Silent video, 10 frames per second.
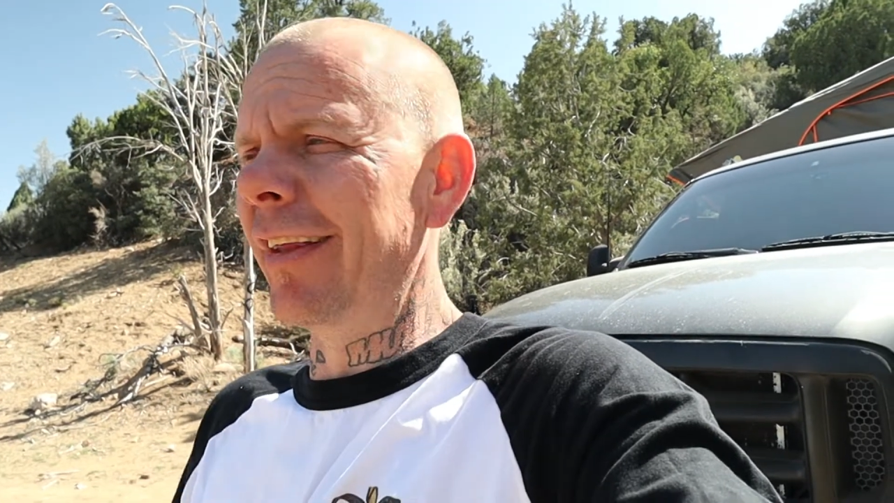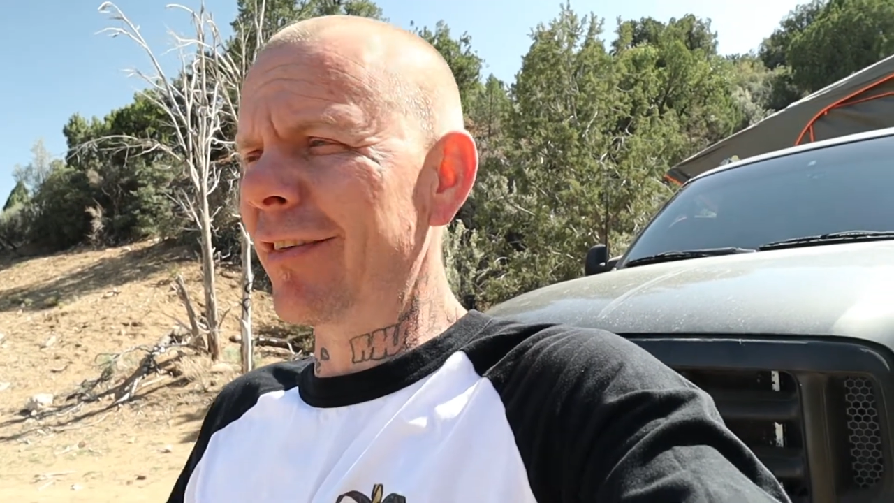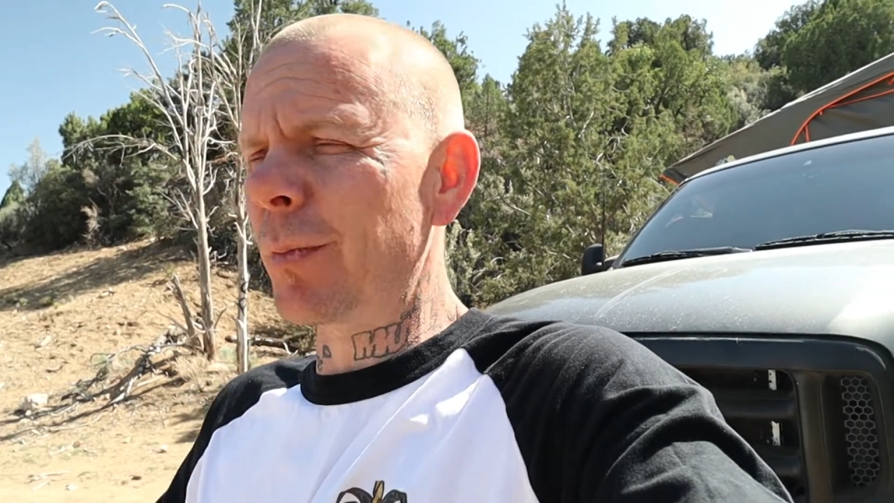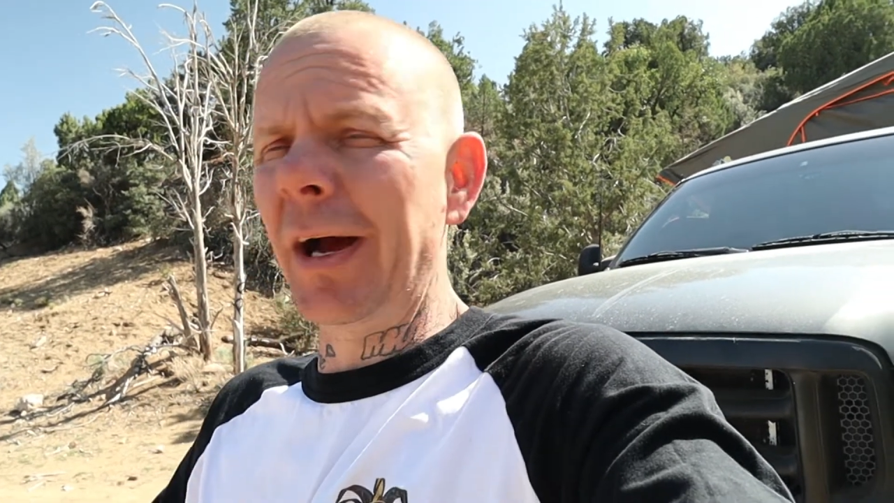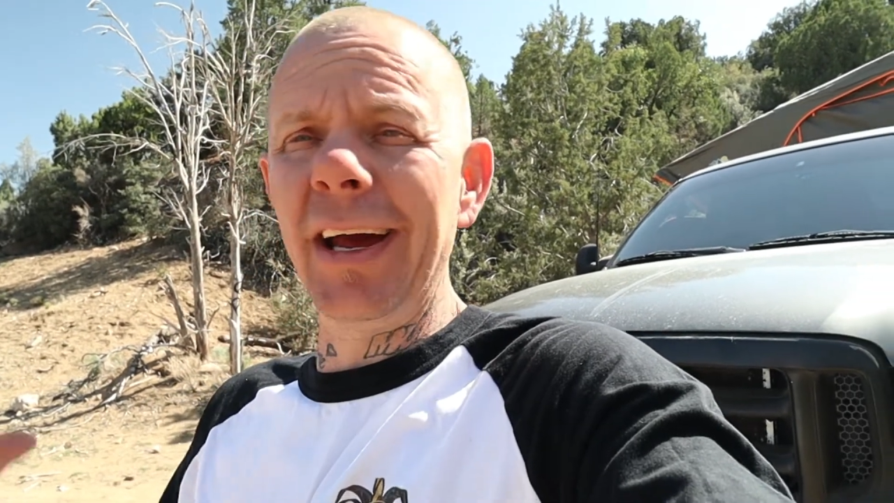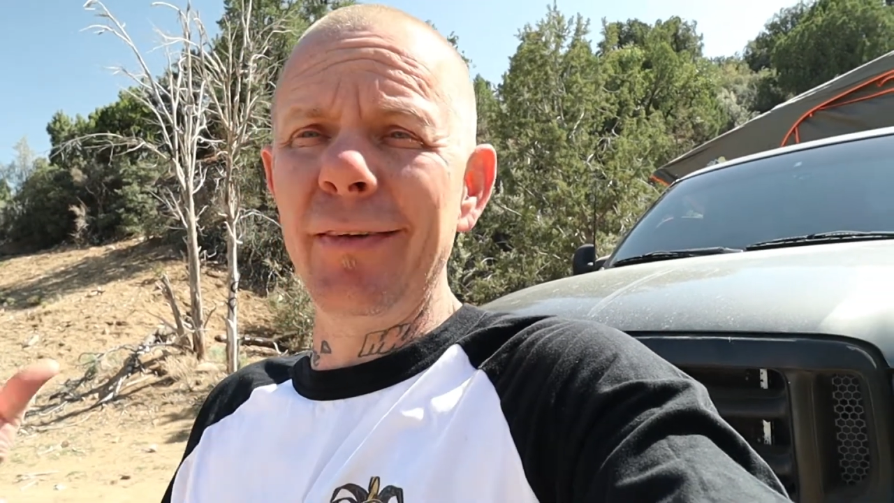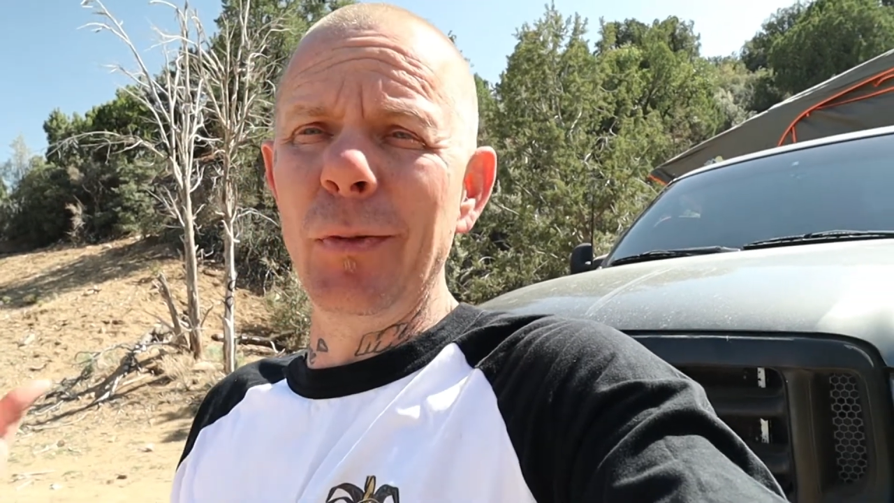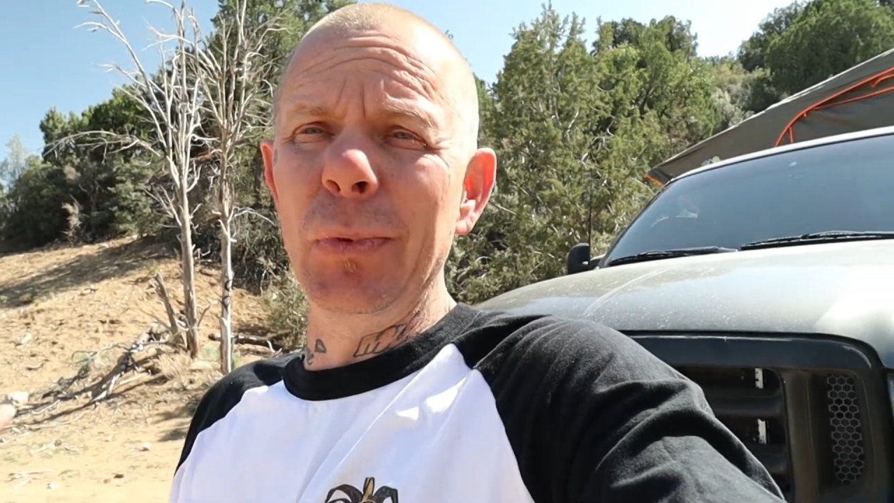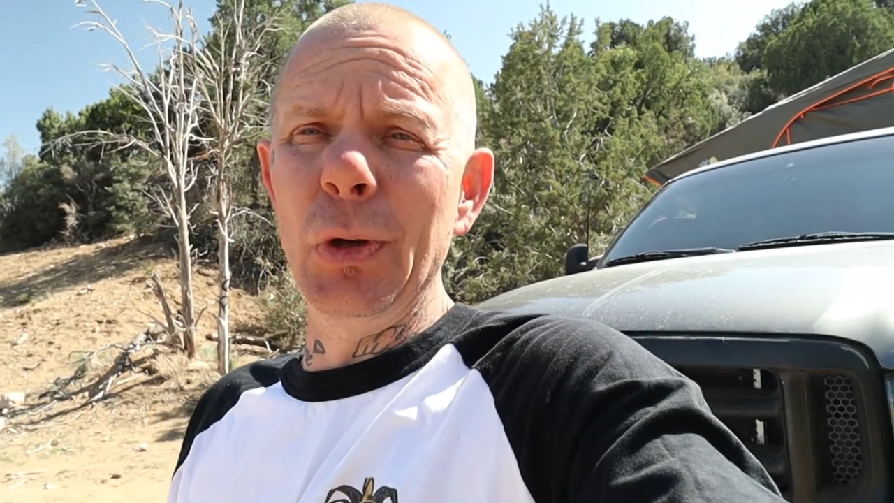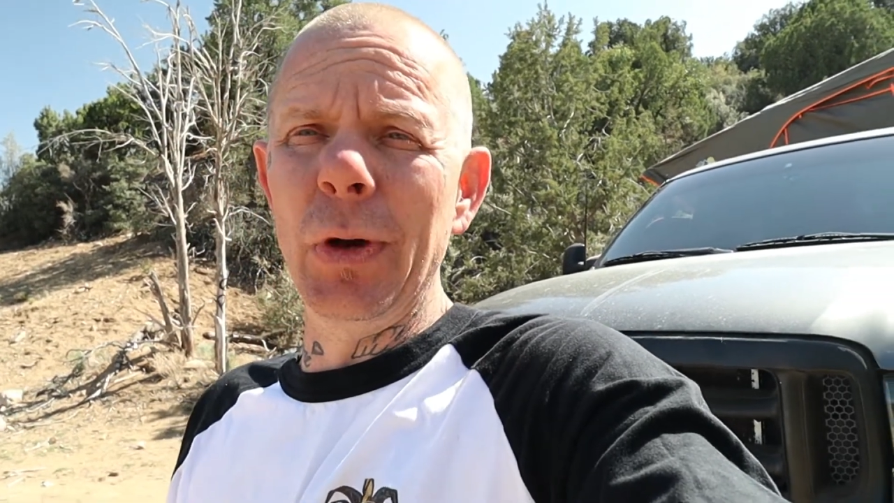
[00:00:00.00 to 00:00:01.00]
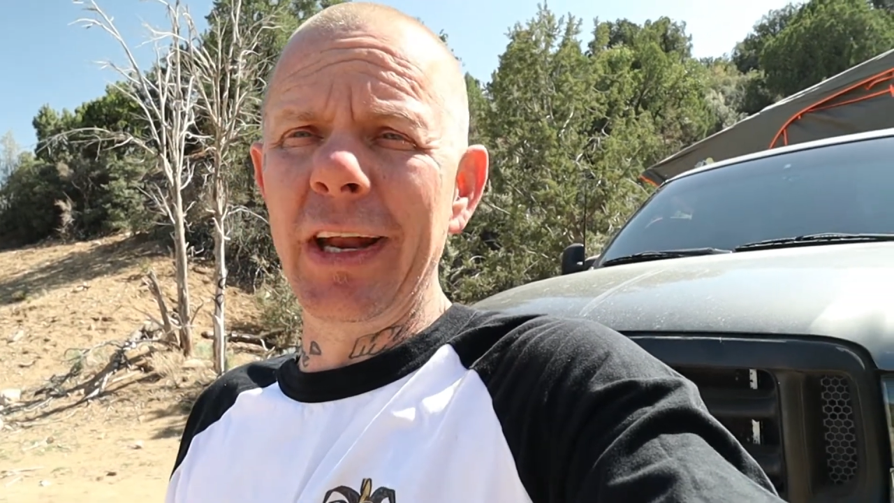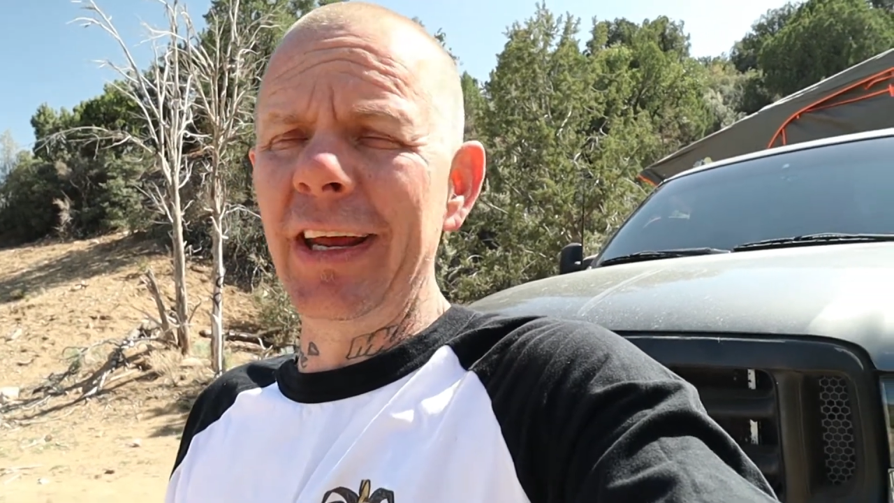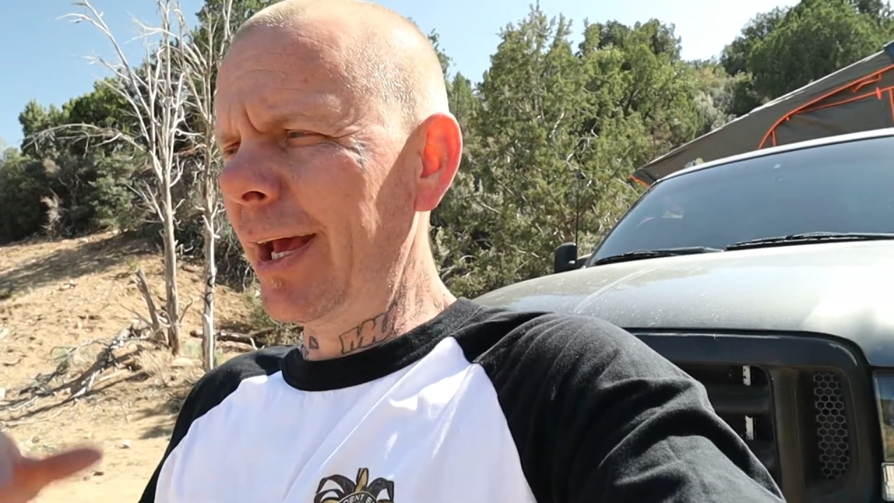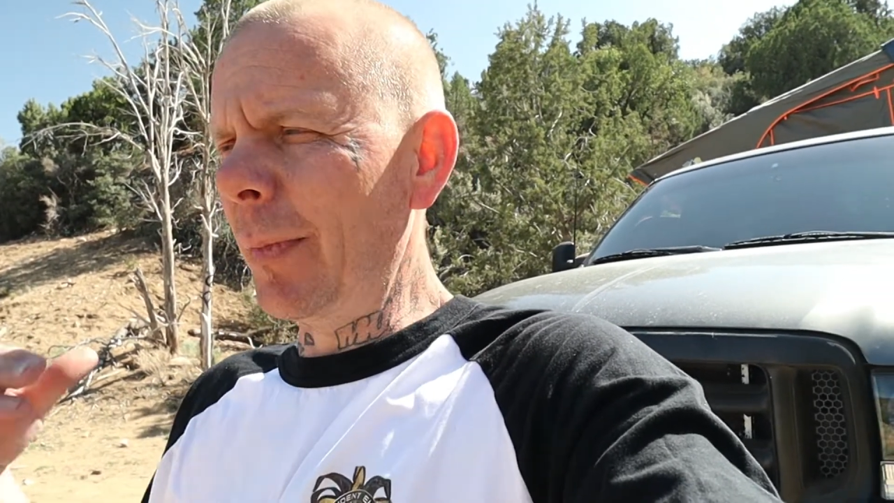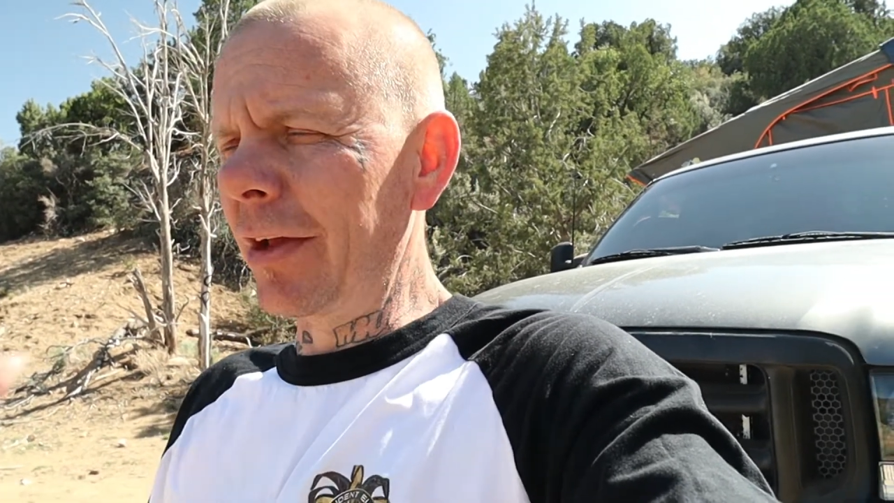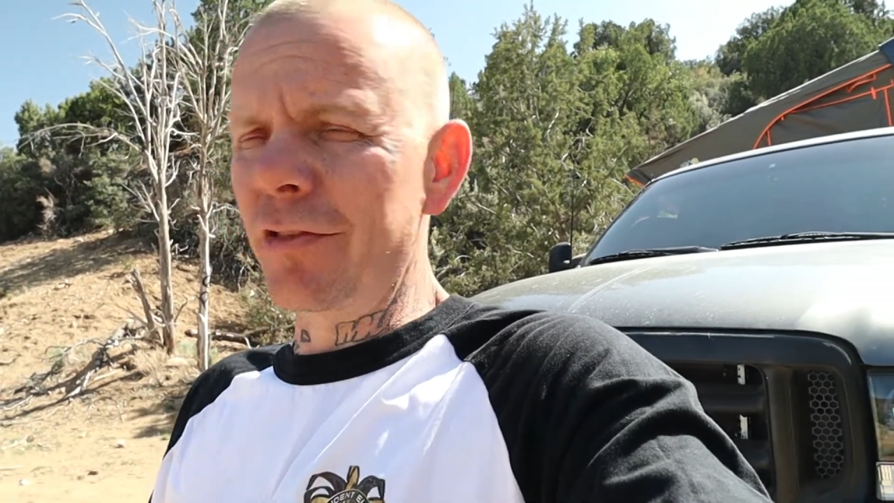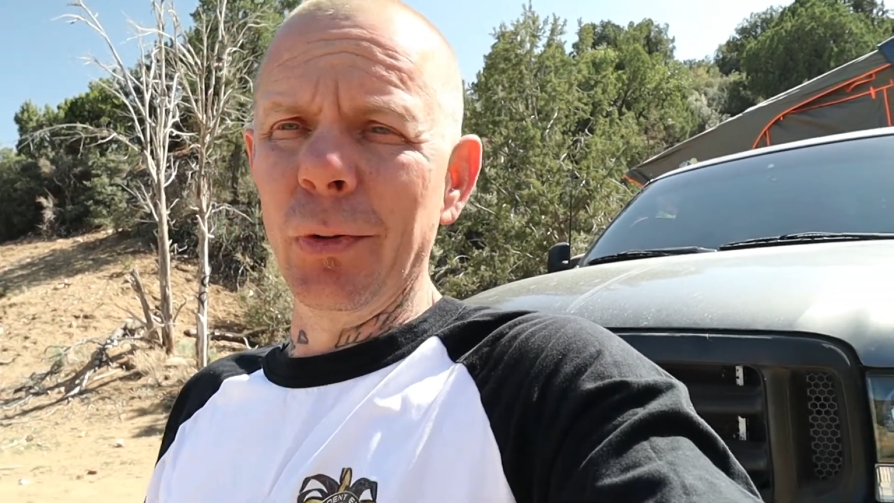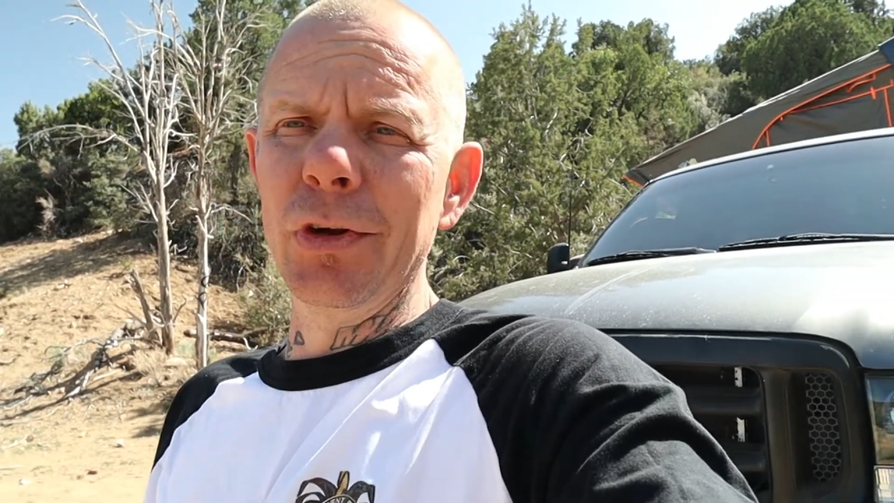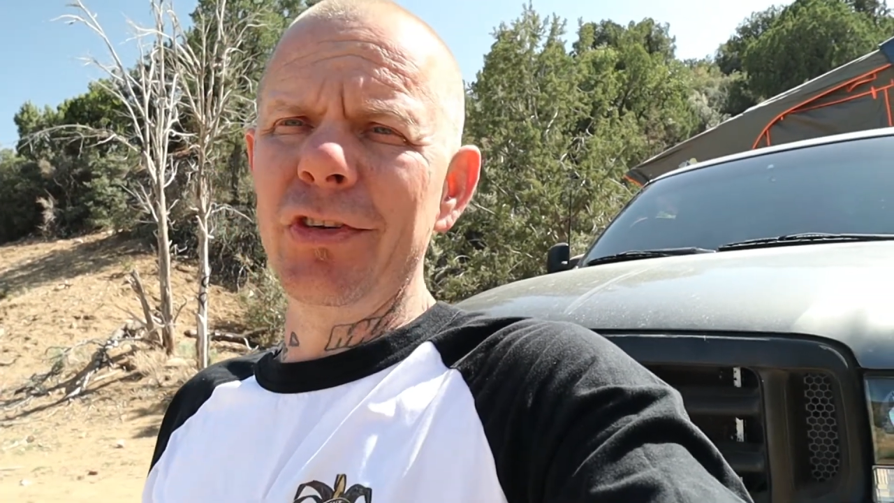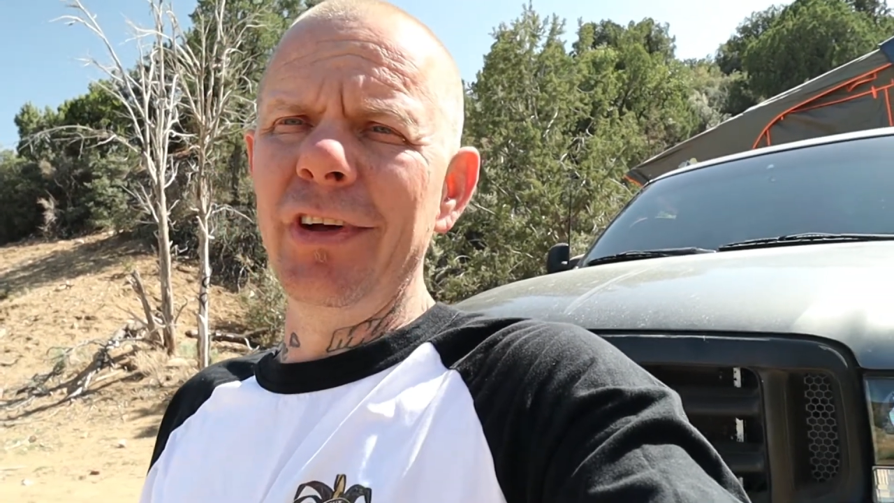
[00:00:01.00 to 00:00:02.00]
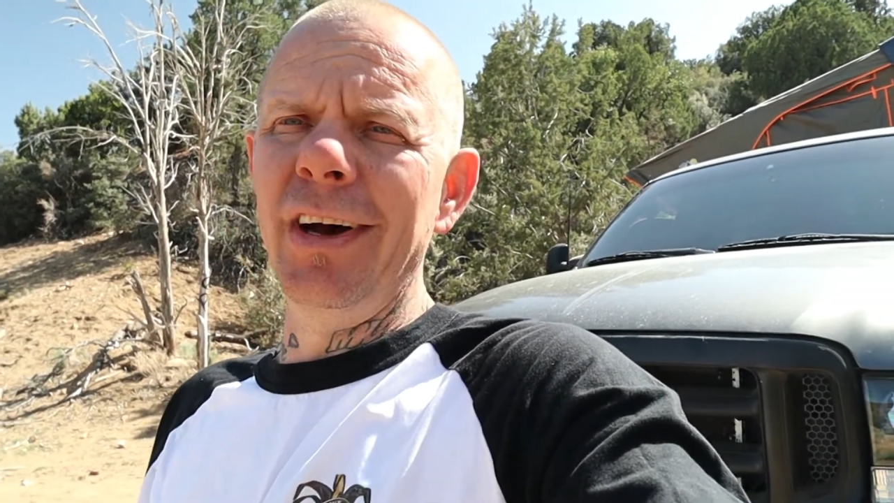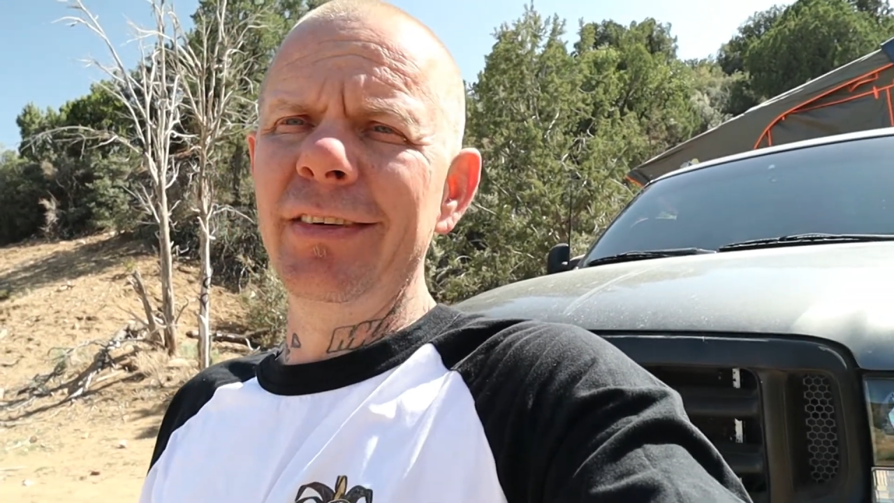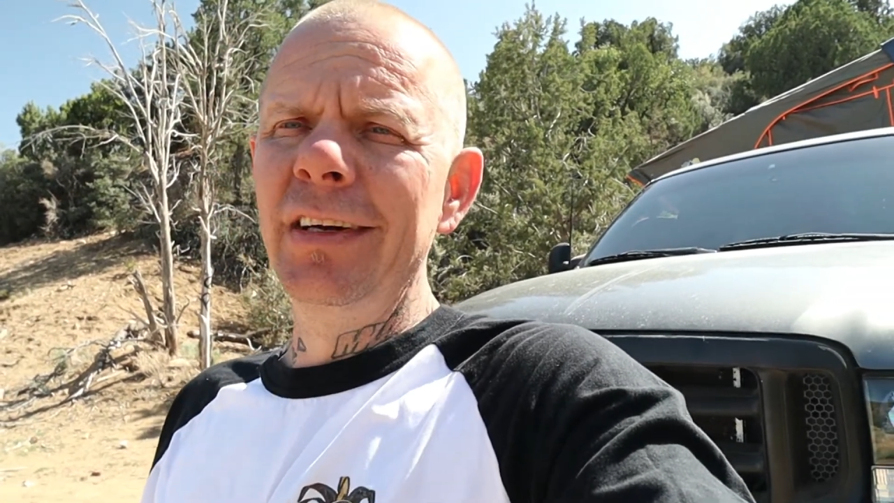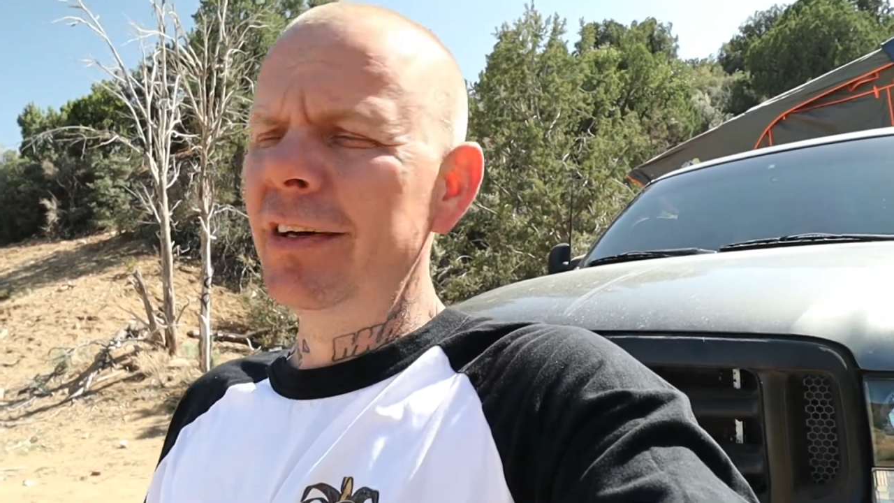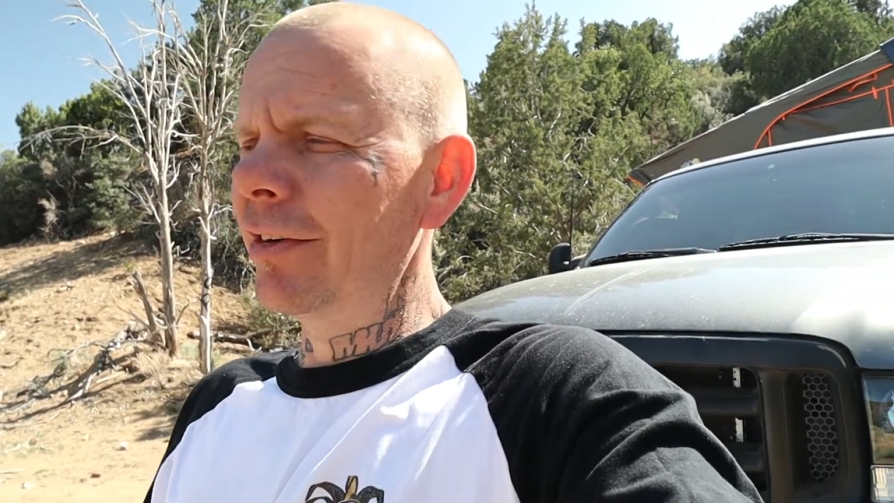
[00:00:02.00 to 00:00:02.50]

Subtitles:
and that's why I have the Bluetti and my solar stuff,